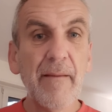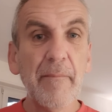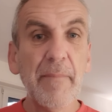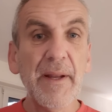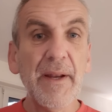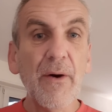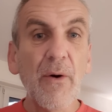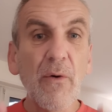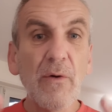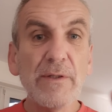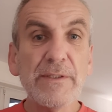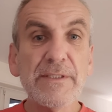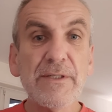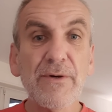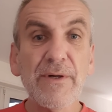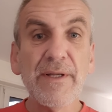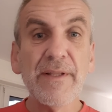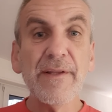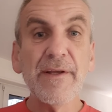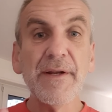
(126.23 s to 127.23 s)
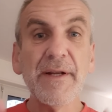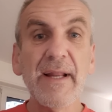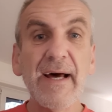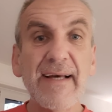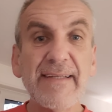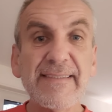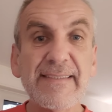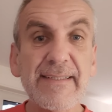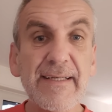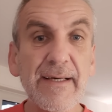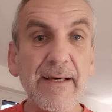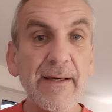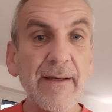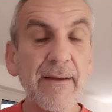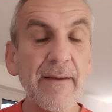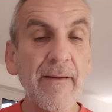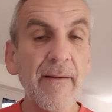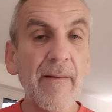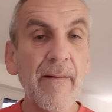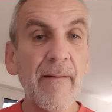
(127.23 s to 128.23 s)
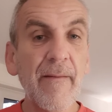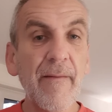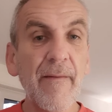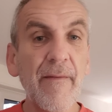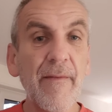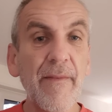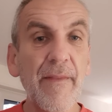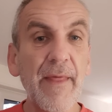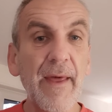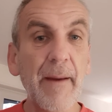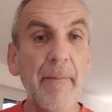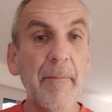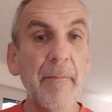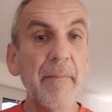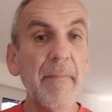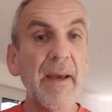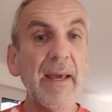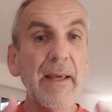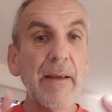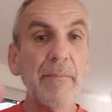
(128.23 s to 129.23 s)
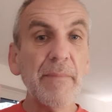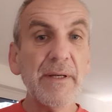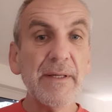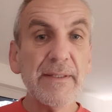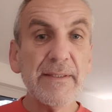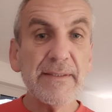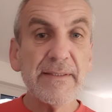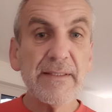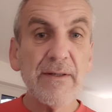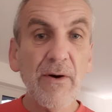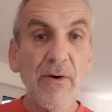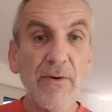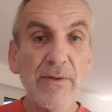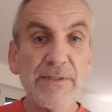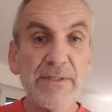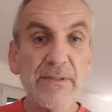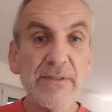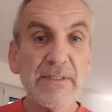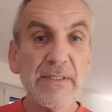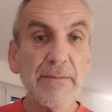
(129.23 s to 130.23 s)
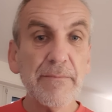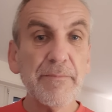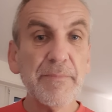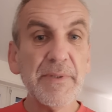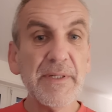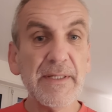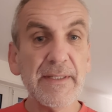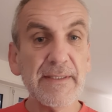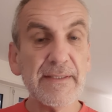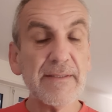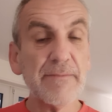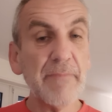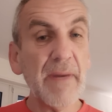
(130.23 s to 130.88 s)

But also in the nothing, there maybe is also some peace.